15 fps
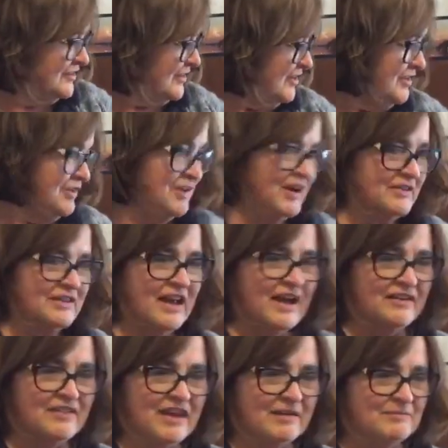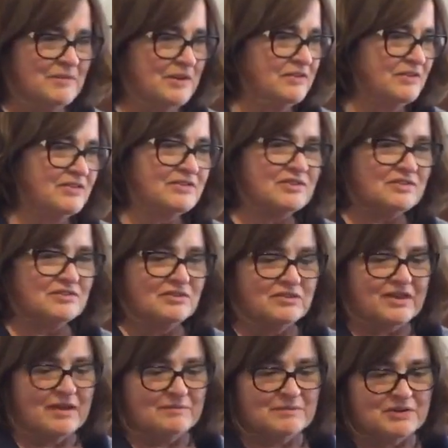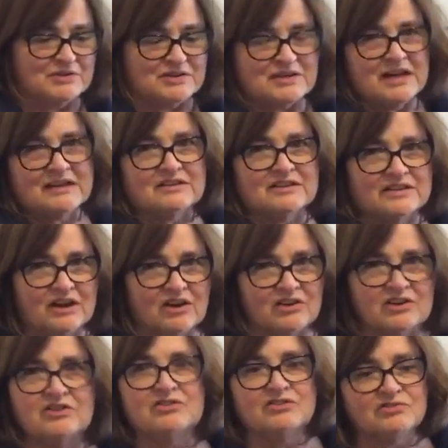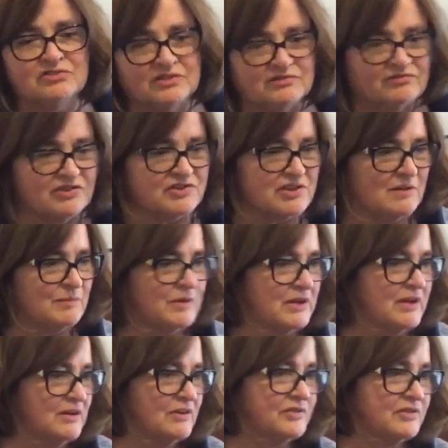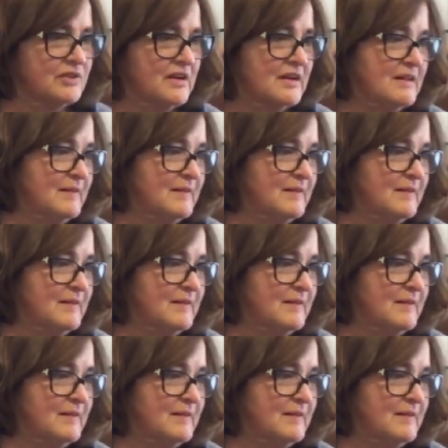So yeah, that means take the yarn and use it for something else.